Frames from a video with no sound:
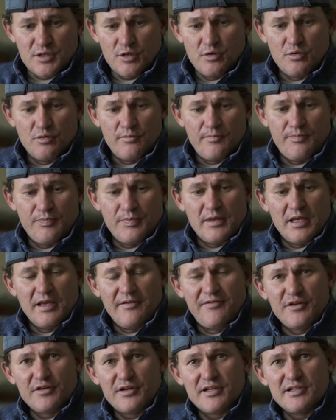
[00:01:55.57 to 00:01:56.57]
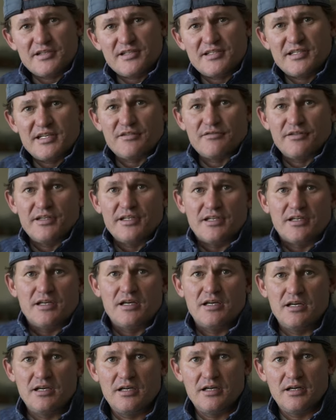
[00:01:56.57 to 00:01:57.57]
So if you're considering
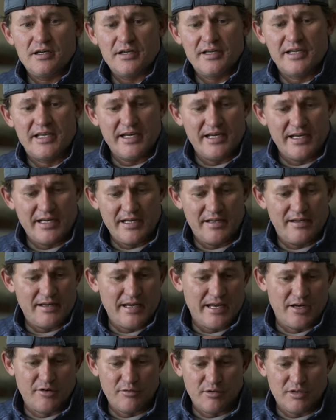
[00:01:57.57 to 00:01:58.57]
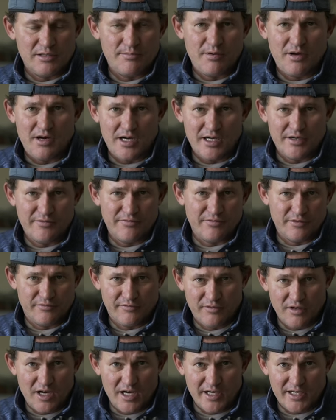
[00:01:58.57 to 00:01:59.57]
getting a GorillaPod for
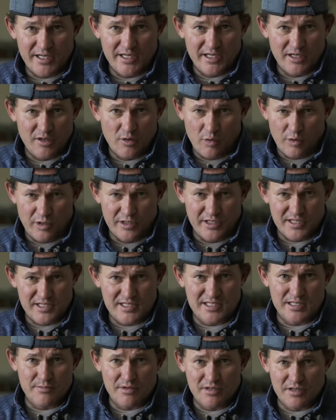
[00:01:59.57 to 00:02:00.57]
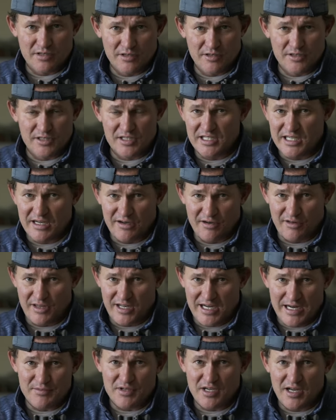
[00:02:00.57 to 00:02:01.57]
vlogging or in a similar scenario
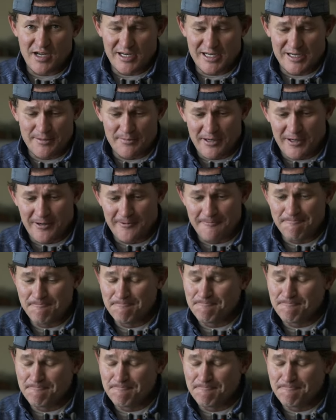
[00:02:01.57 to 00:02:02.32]
that I'm talking about,